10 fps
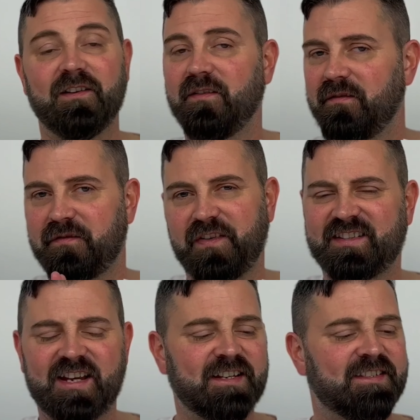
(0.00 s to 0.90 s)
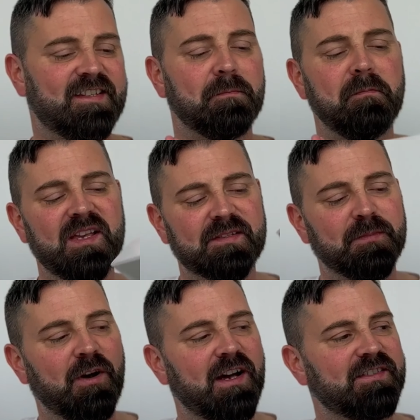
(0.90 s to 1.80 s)
fantastic,
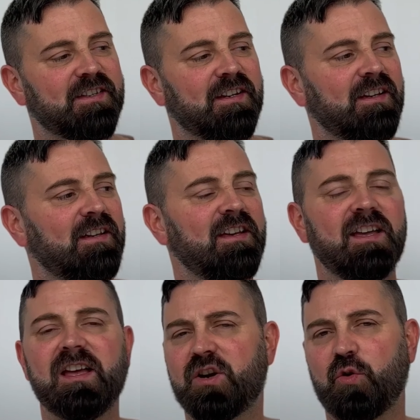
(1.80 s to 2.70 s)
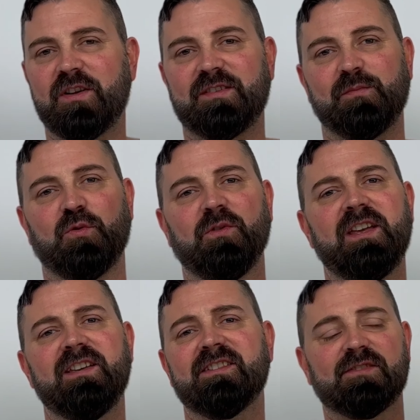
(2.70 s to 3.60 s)
mesmerizing, incredible
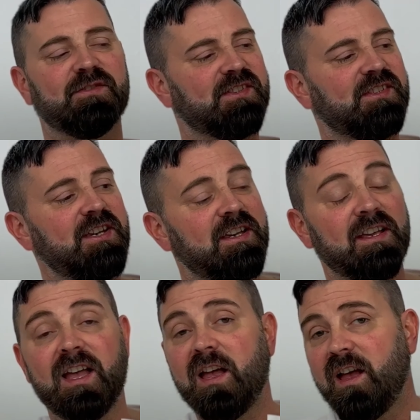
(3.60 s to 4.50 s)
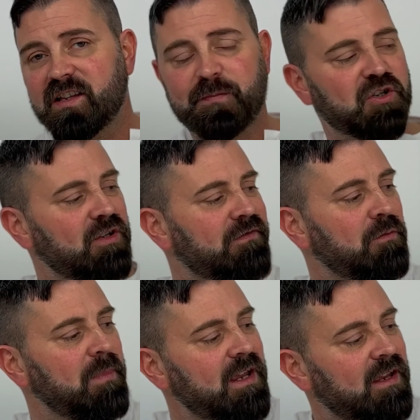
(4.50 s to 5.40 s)
is to see, especially for
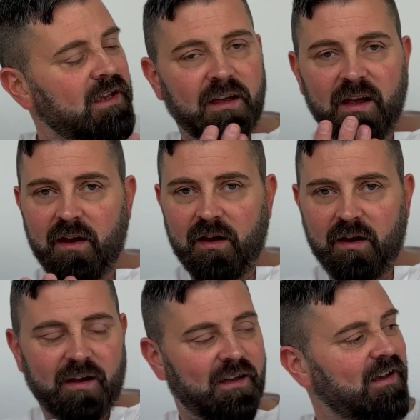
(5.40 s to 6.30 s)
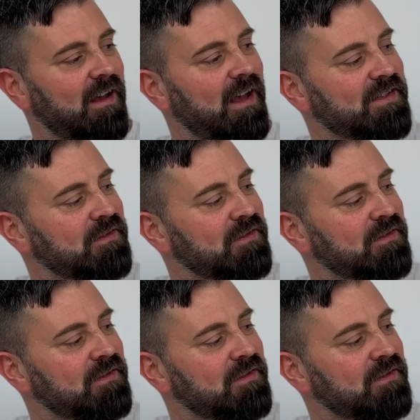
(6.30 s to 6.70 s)
me as a